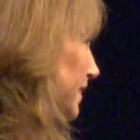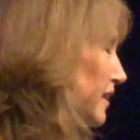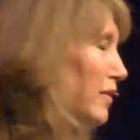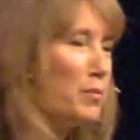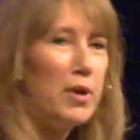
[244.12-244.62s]
And
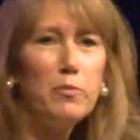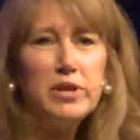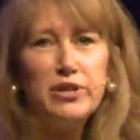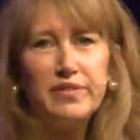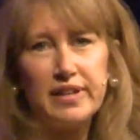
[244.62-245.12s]
in the
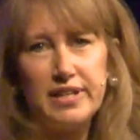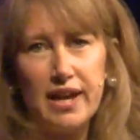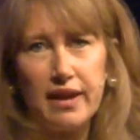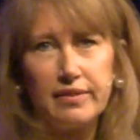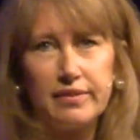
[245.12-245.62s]
moment you said
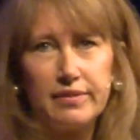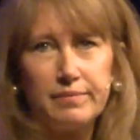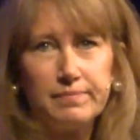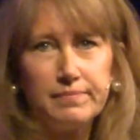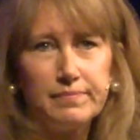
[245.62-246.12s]
yes,
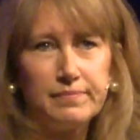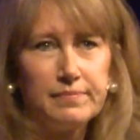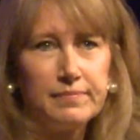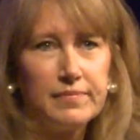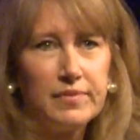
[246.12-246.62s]

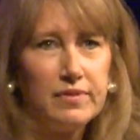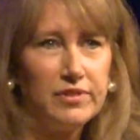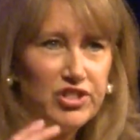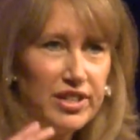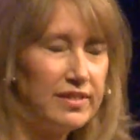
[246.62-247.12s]

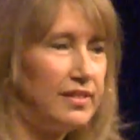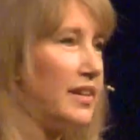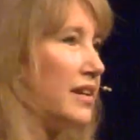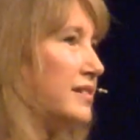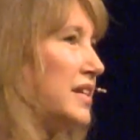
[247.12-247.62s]
Jesus
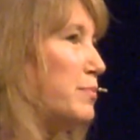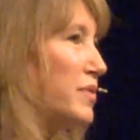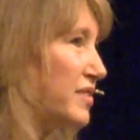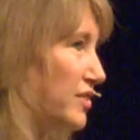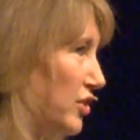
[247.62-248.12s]
says he
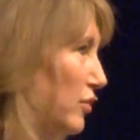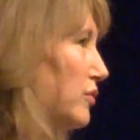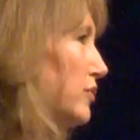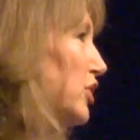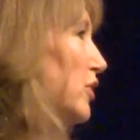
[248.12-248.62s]
bestowed
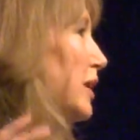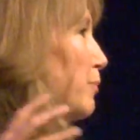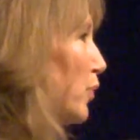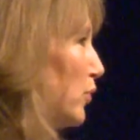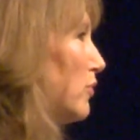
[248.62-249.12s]
on you, he
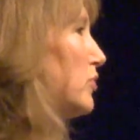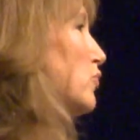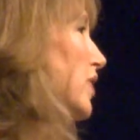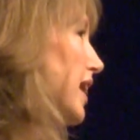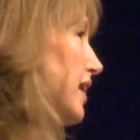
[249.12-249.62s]
put on
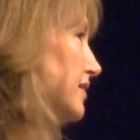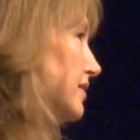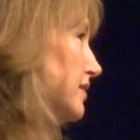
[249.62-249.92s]
your head